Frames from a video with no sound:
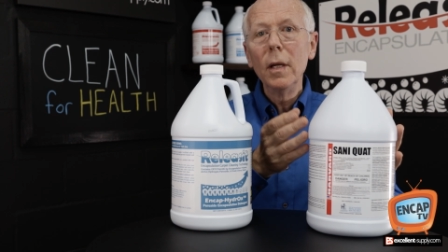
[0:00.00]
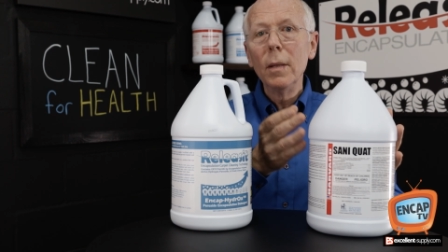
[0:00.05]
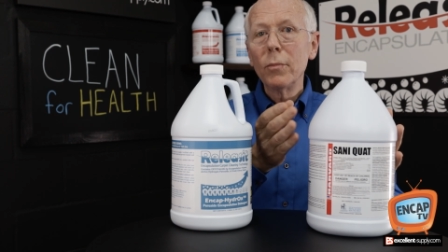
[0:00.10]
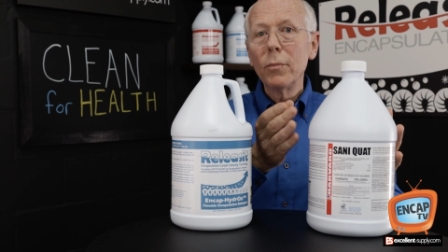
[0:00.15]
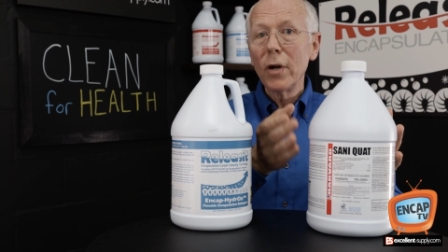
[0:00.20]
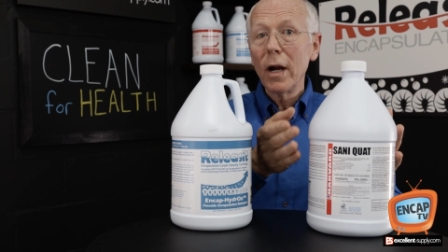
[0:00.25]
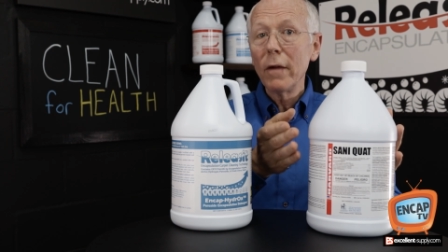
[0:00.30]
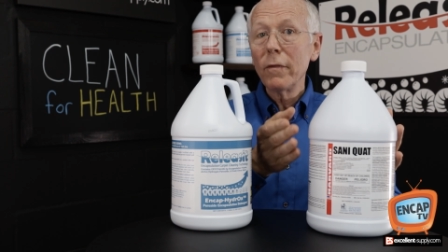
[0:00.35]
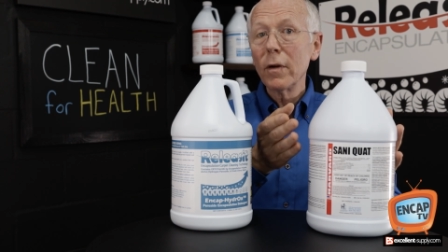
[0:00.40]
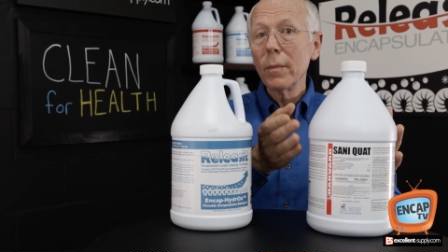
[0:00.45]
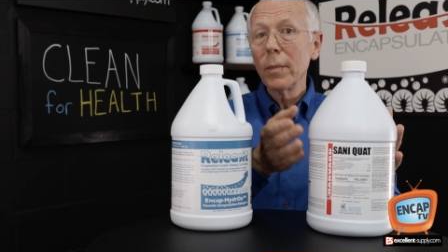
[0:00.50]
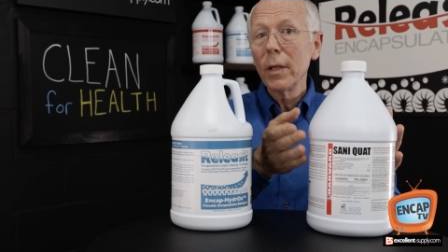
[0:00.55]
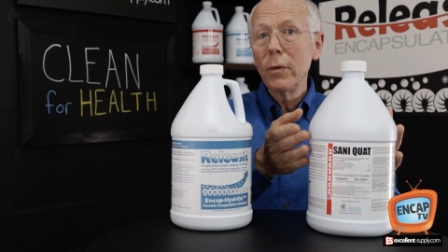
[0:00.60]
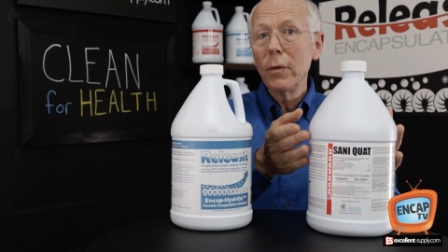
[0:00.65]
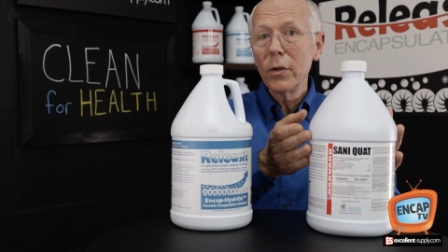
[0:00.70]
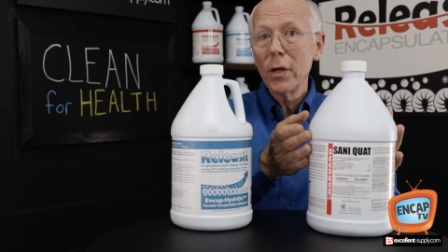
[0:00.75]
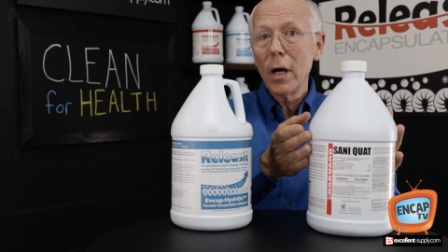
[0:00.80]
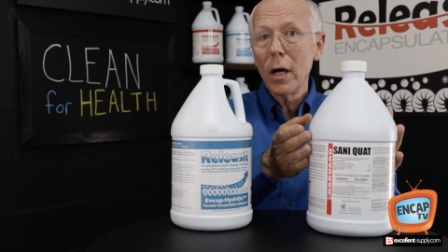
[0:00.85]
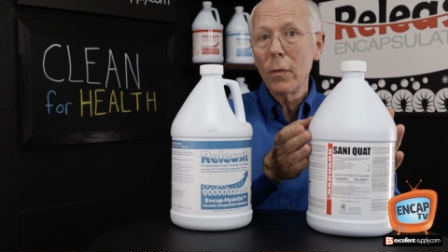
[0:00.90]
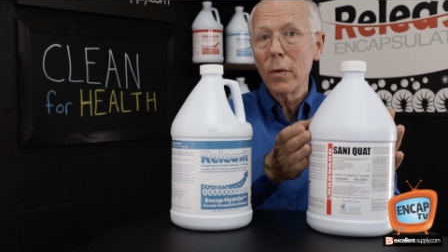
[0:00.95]
preferably
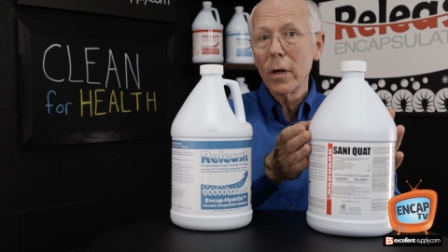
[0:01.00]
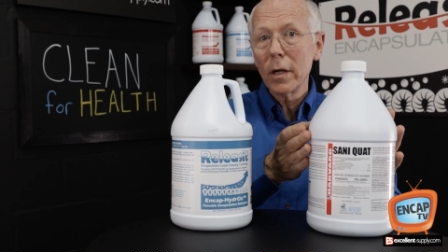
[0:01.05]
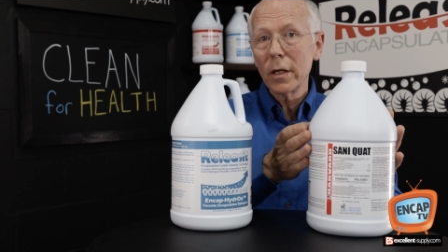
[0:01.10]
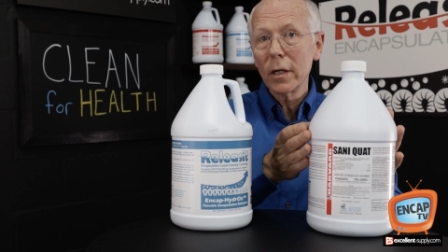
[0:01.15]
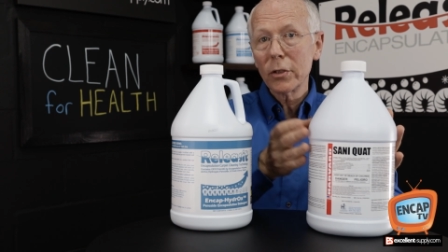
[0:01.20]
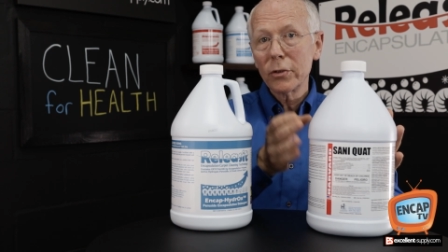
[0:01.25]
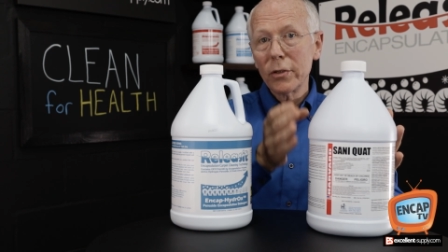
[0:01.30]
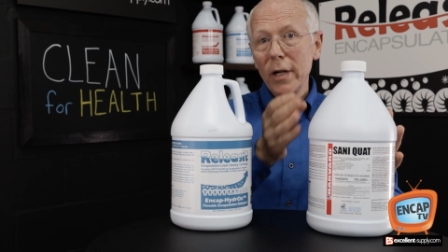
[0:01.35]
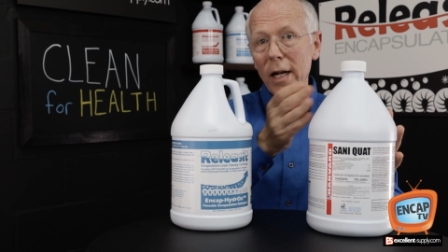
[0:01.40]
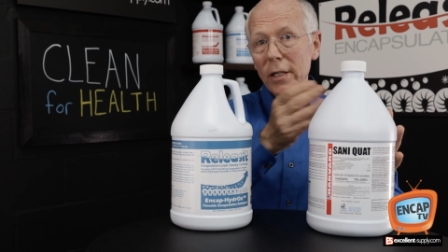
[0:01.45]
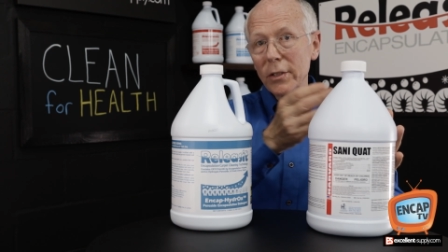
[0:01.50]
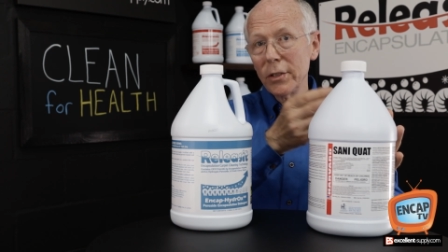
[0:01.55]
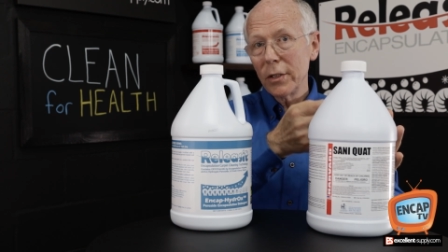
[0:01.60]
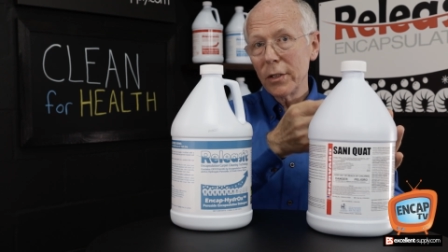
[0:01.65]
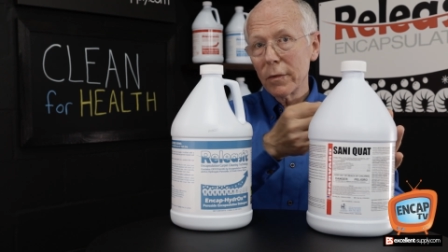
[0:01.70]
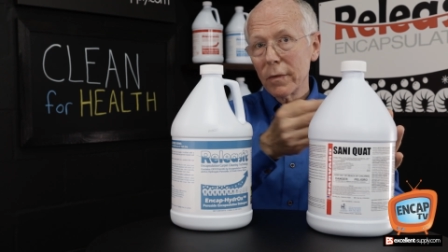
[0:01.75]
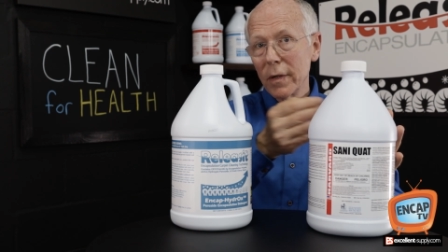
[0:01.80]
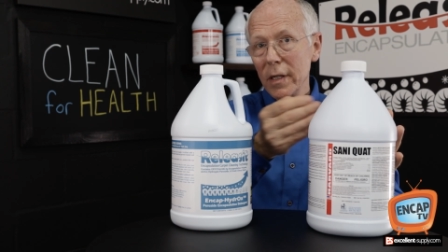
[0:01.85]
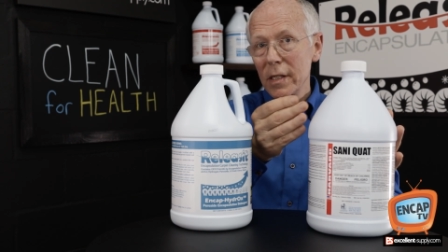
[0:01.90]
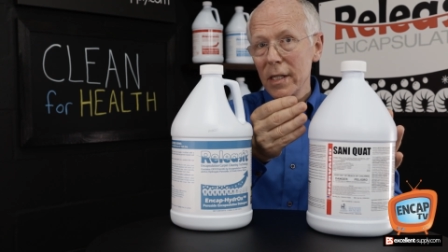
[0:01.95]
with hot water extraction
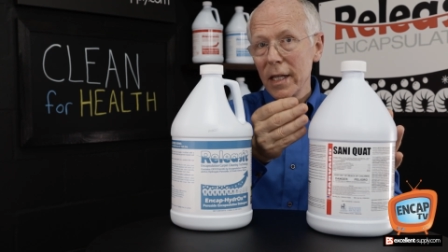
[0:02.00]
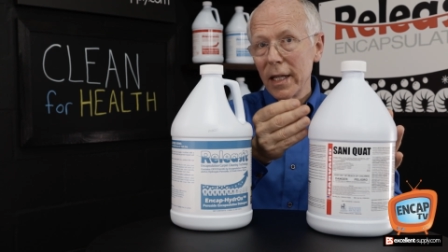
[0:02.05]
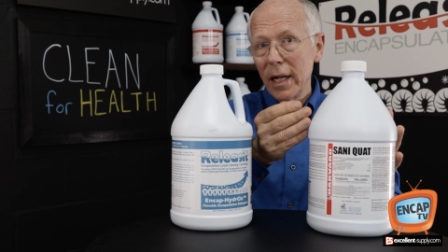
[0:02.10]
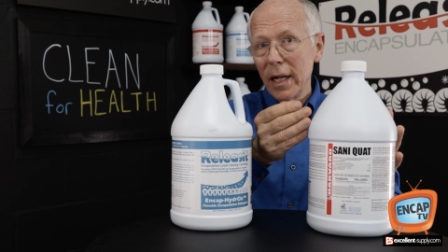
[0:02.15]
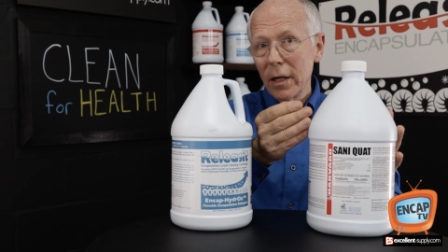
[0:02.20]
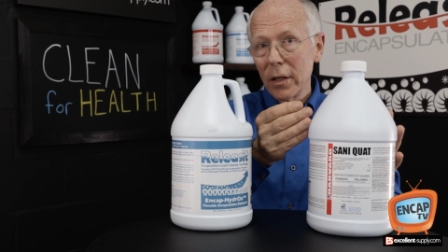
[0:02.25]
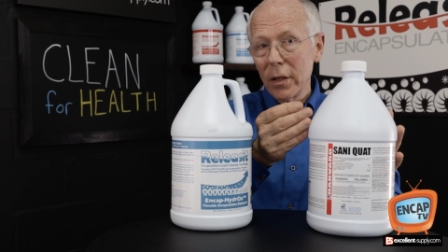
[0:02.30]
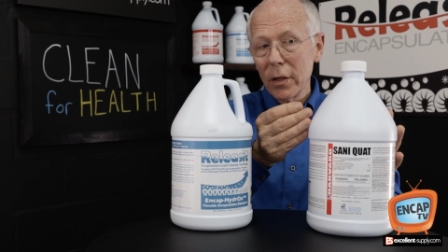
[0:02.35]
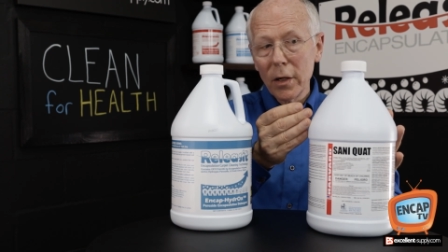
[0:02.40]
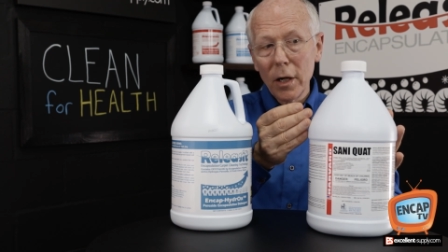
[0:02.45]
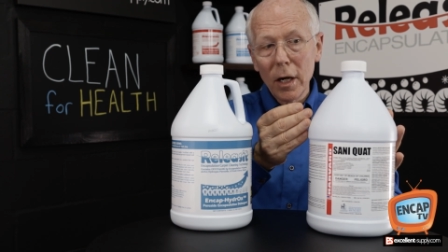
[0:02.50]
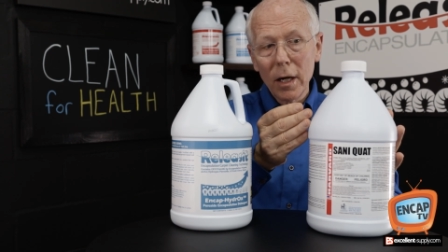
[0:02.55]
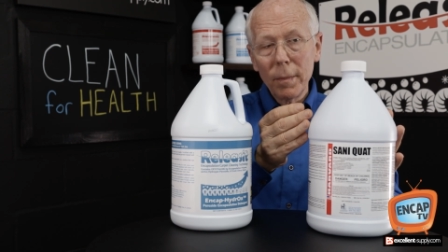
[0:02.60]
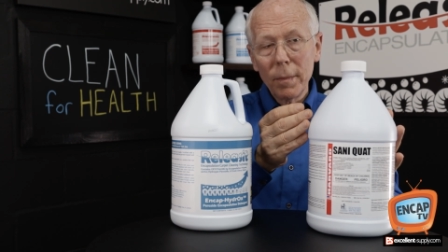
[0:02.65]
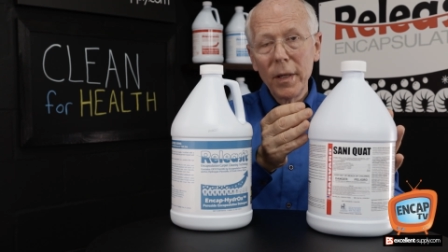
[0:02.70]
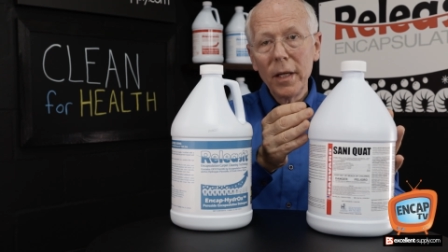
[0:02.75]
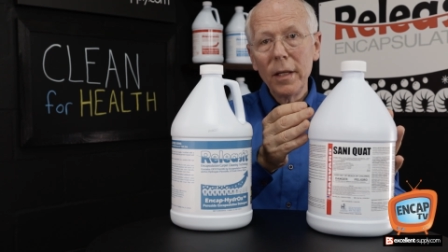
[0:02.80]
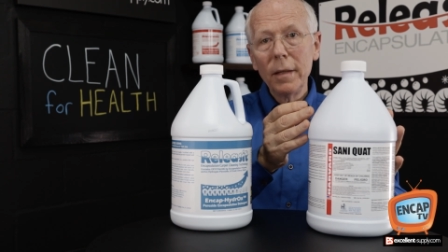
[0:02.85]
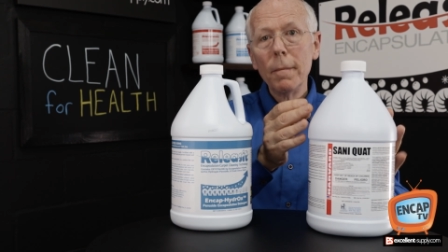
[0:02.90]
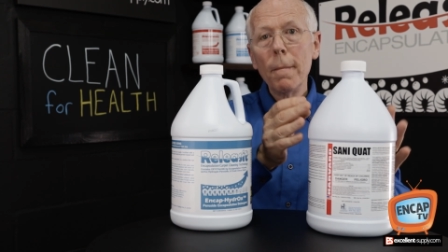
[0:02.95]
to rinse that out of the
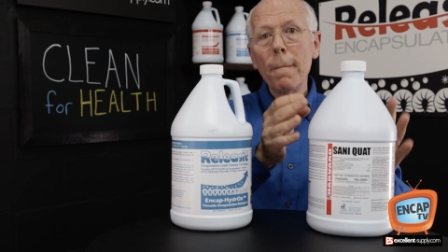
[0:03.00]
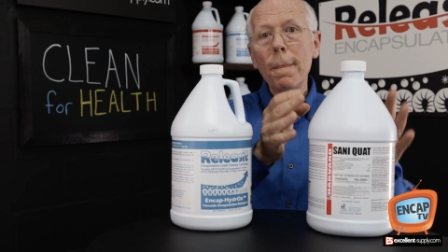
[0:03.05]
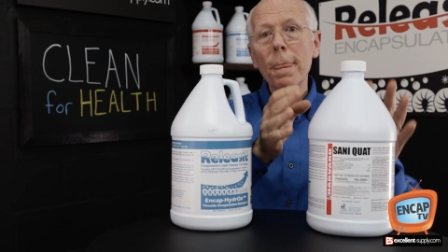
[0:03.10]
carpet,